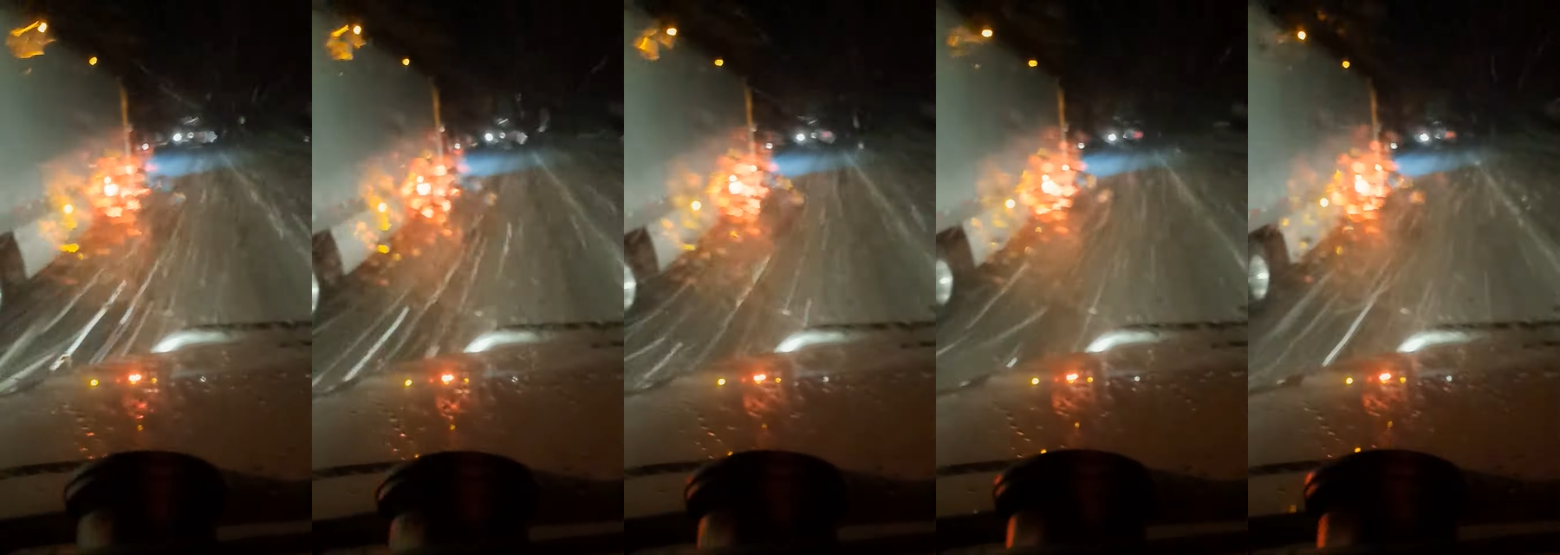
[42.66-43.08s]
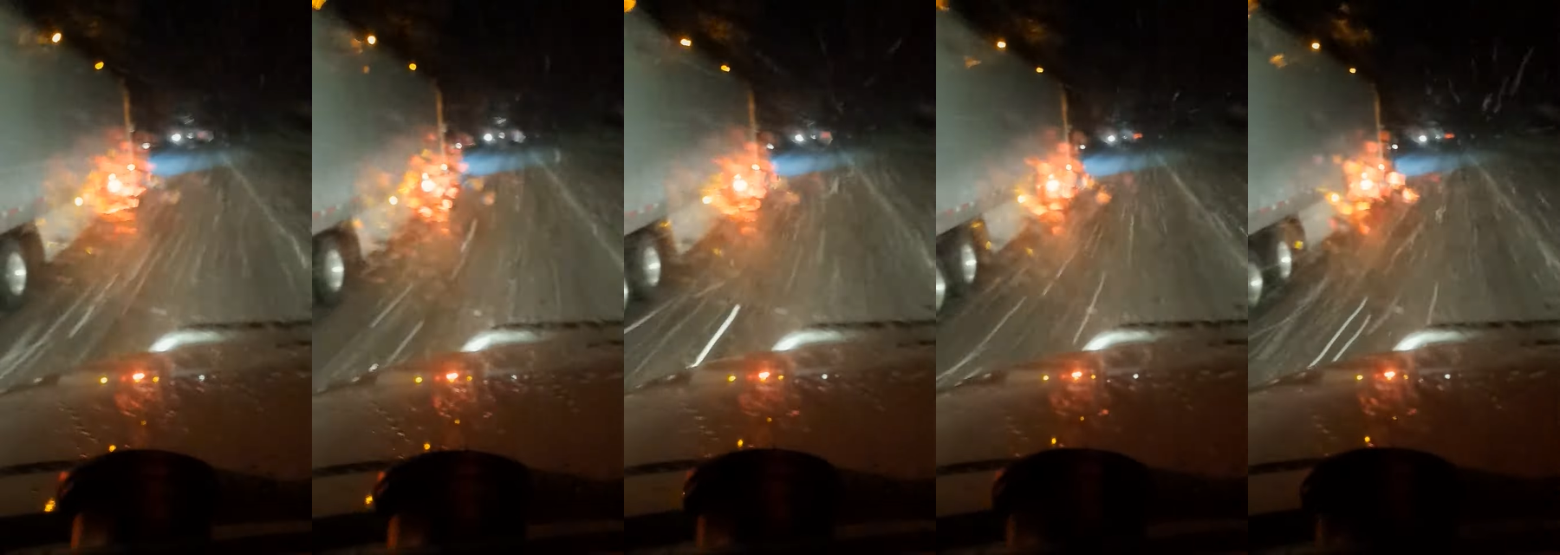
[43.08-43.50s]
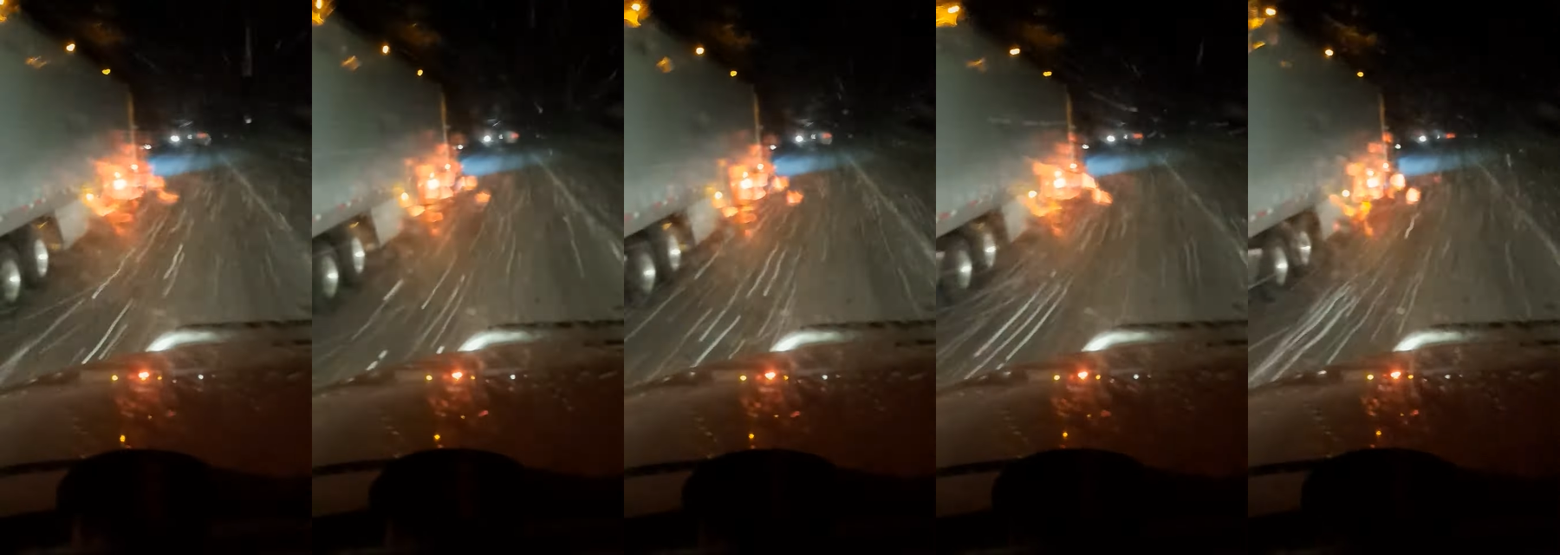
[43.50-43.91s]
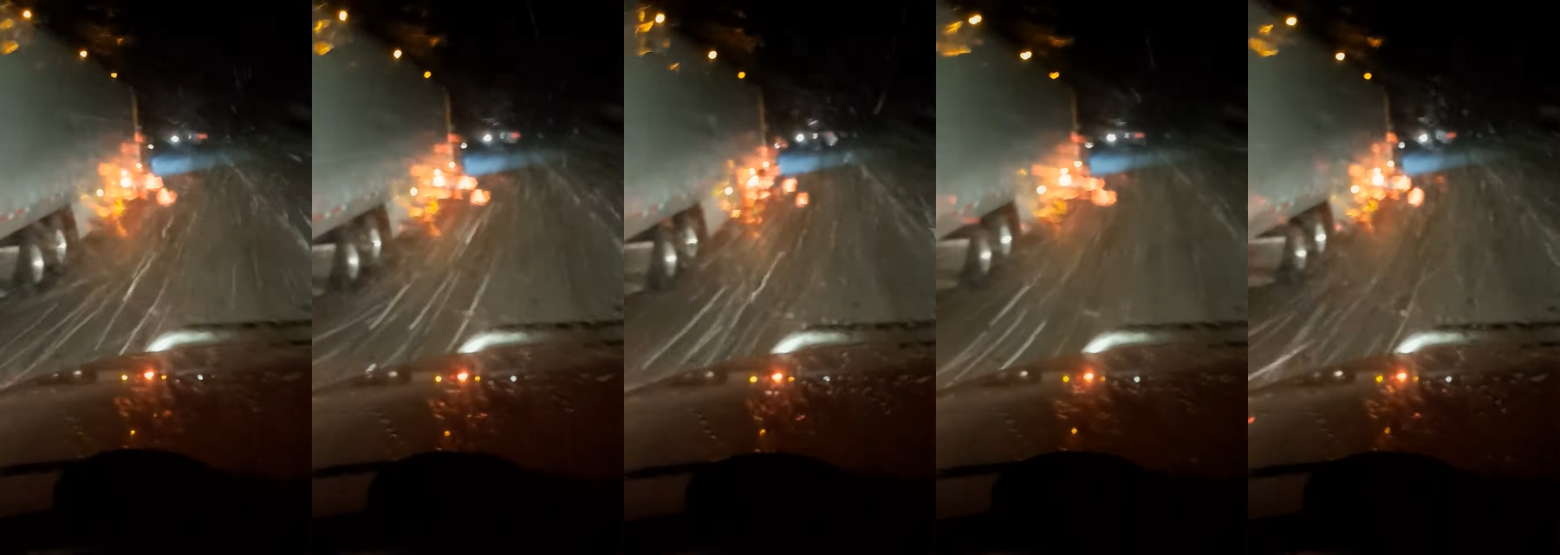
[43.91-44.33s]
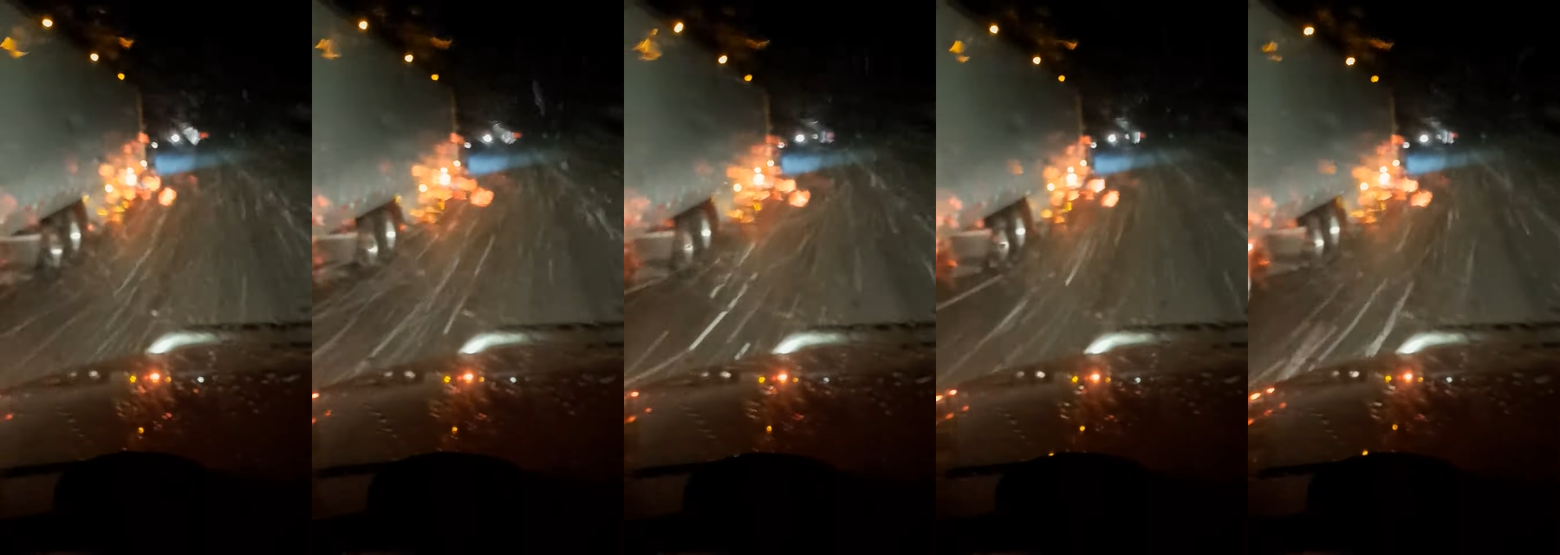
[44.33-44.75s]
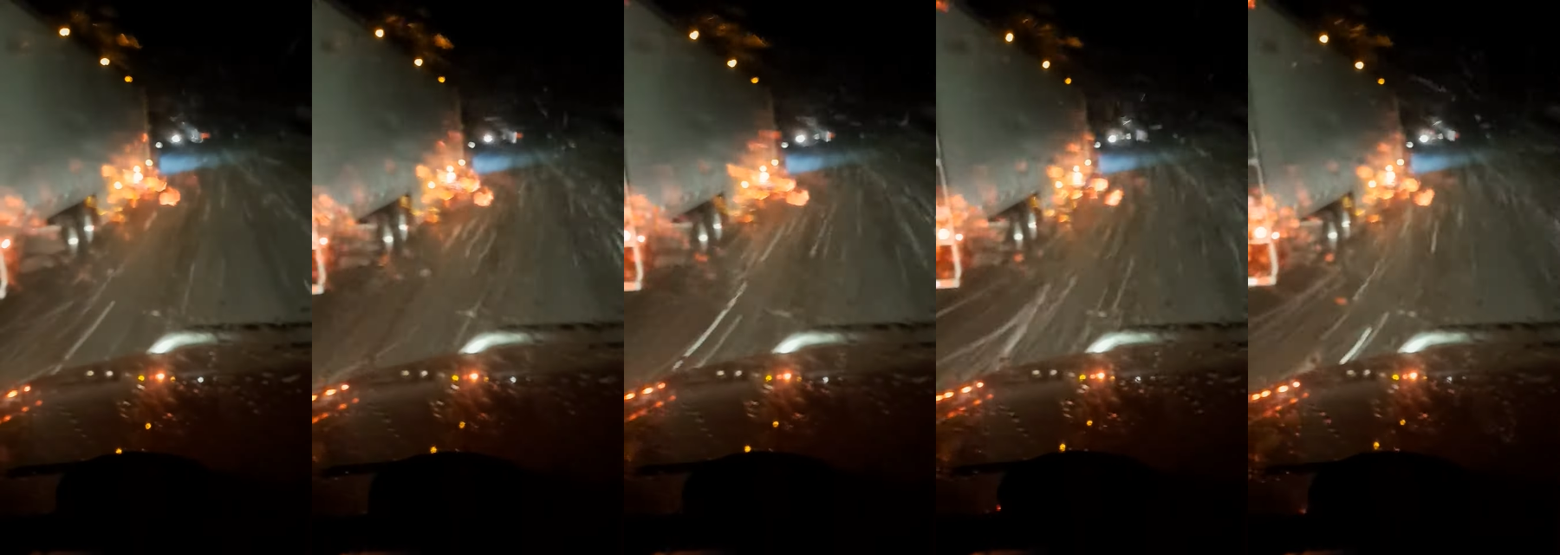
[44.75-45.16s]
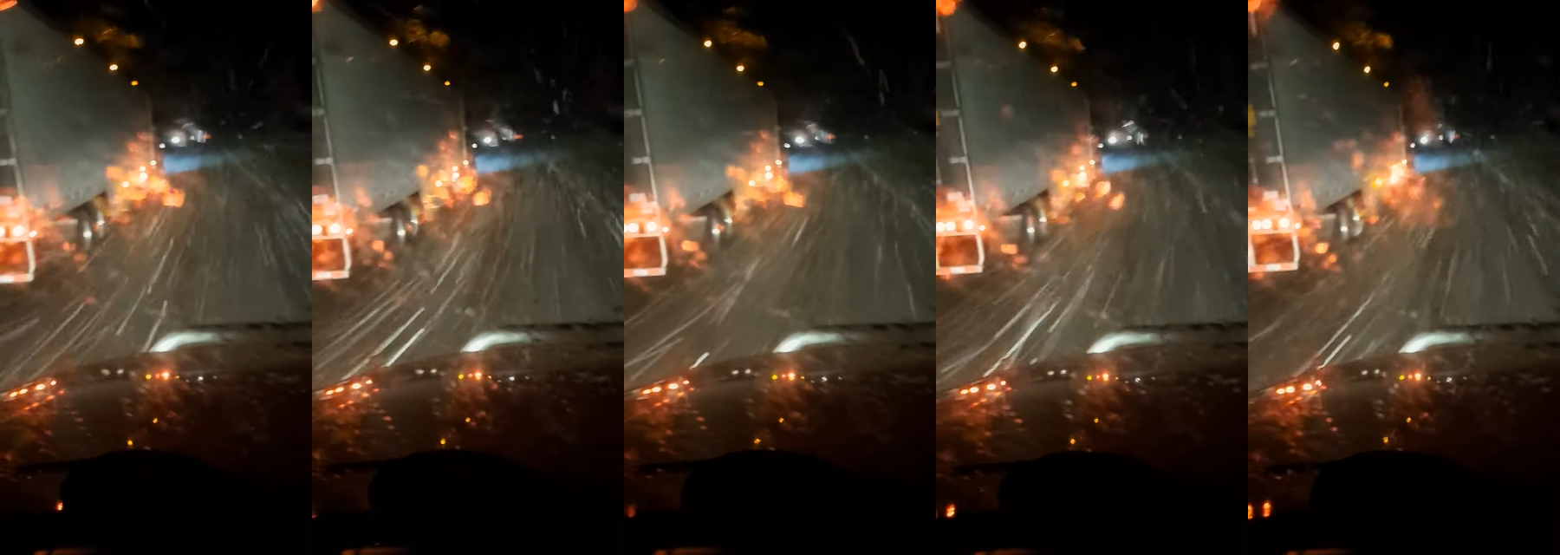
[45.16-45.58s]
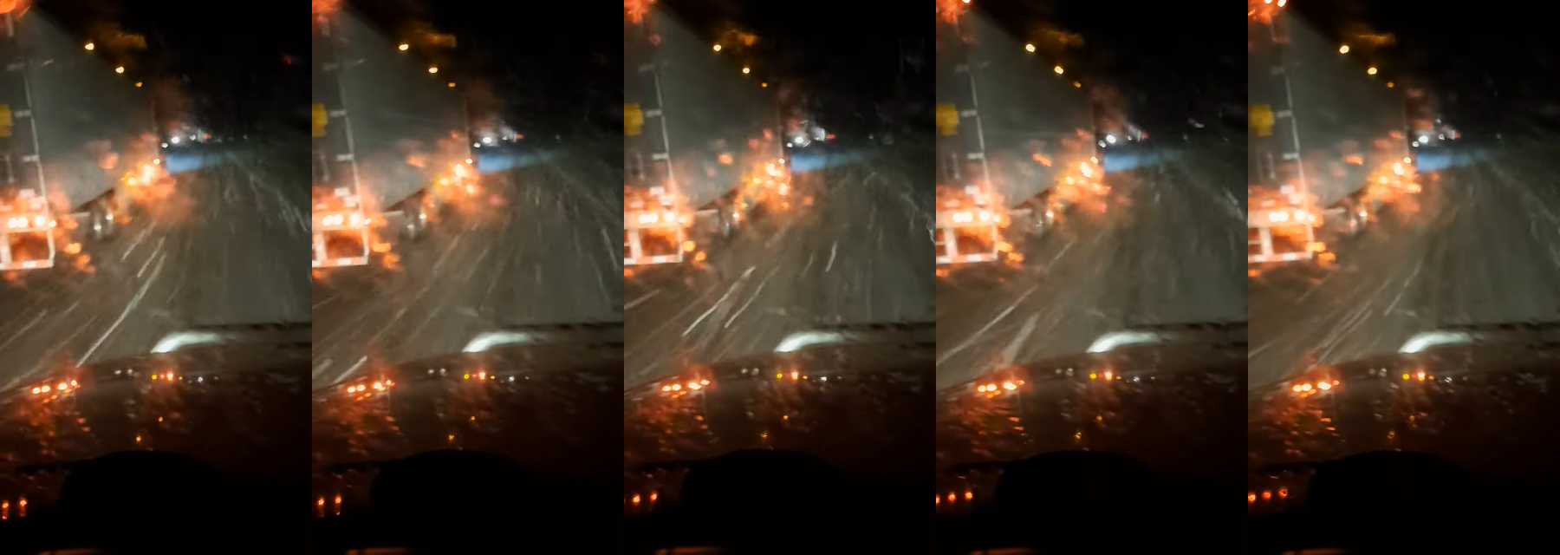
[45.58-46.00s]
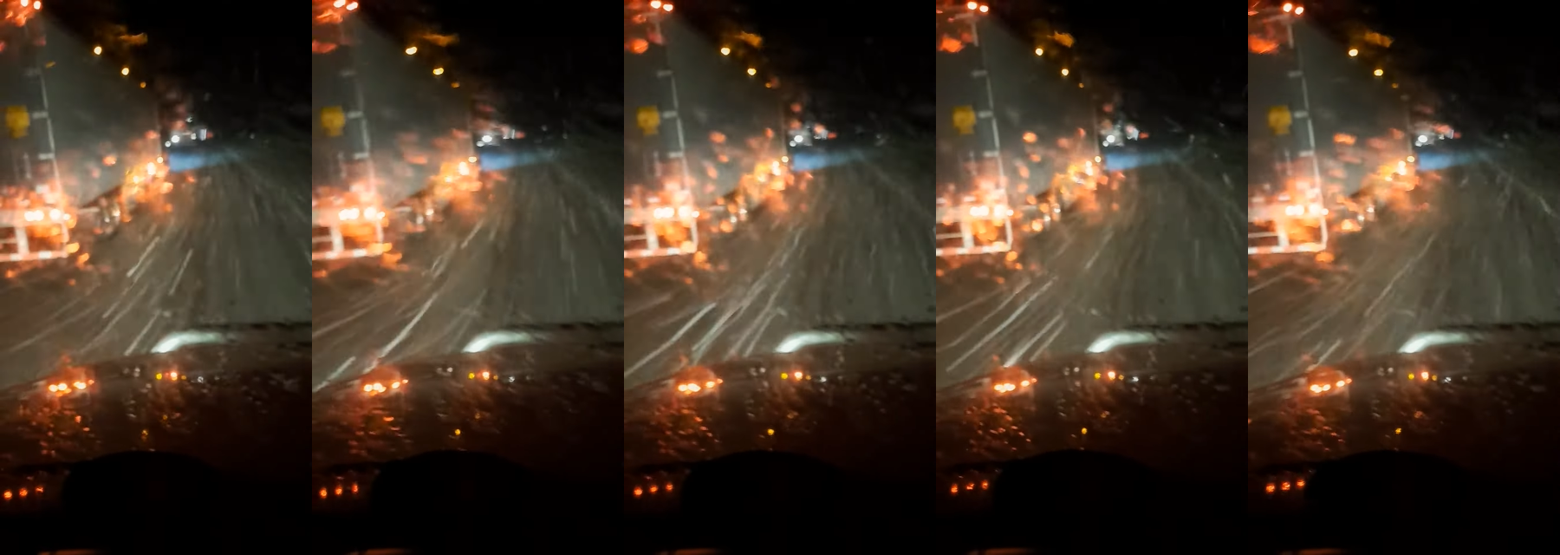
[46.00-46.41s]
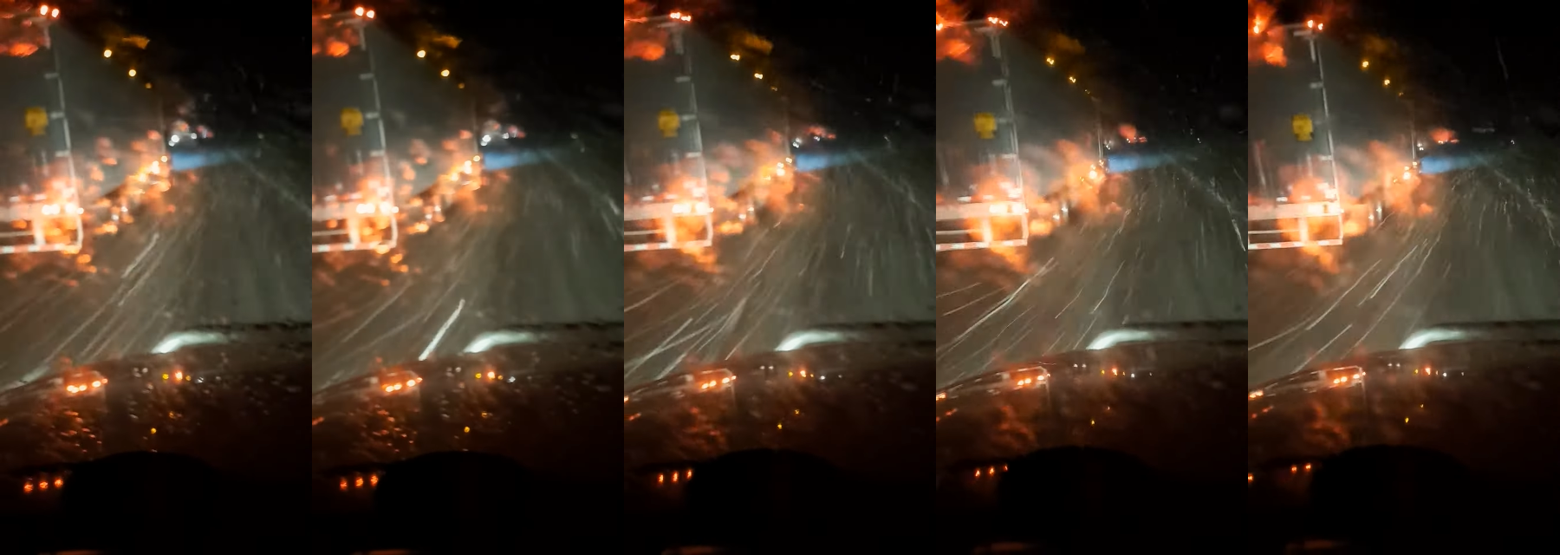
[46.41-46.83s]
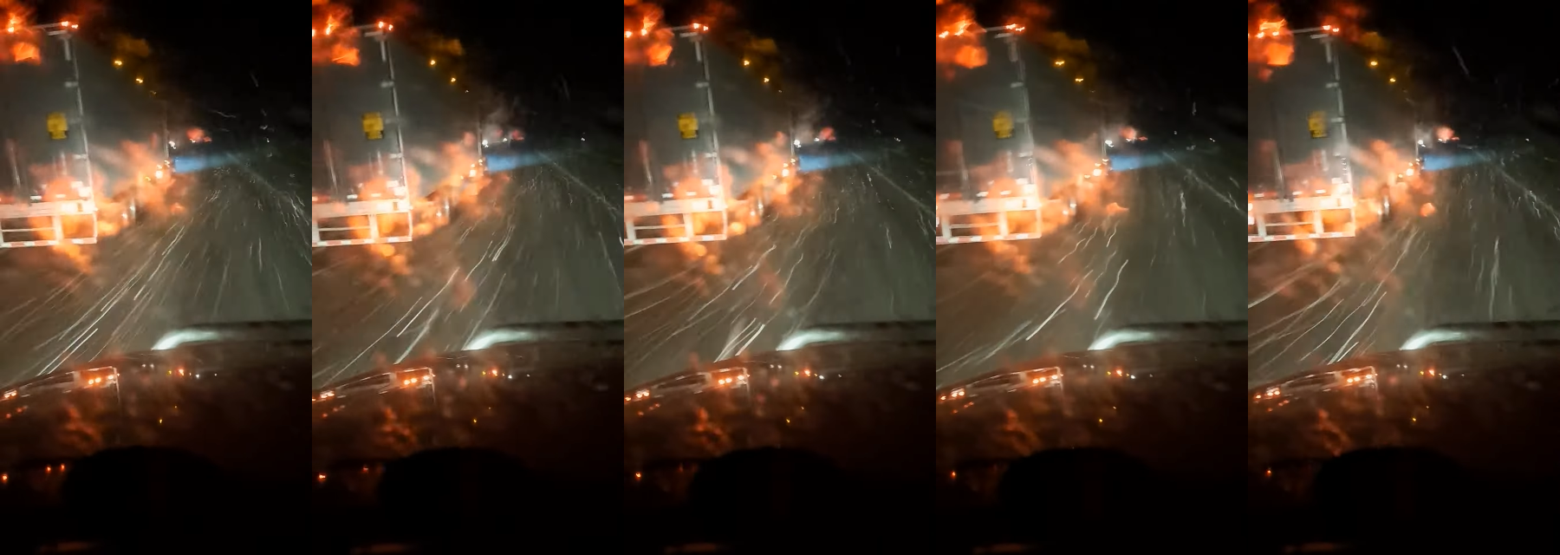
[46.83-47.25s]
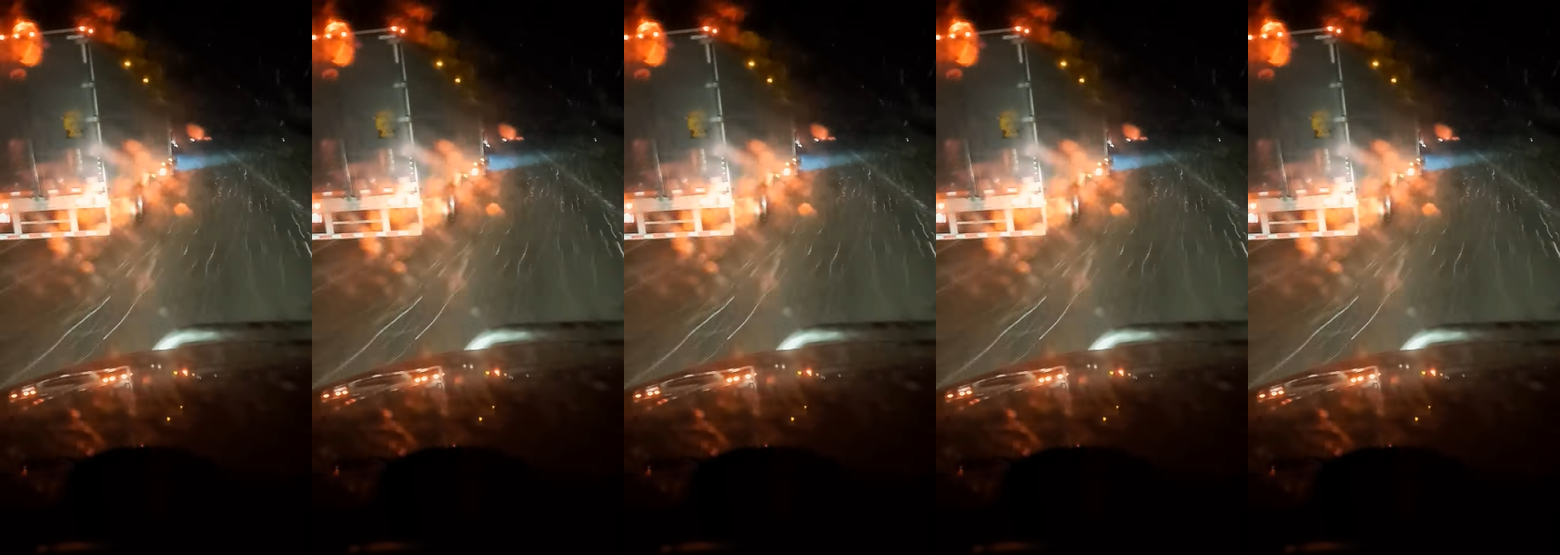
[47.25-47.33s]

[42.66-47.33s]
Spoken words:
No face is visible, so there are no lips to read.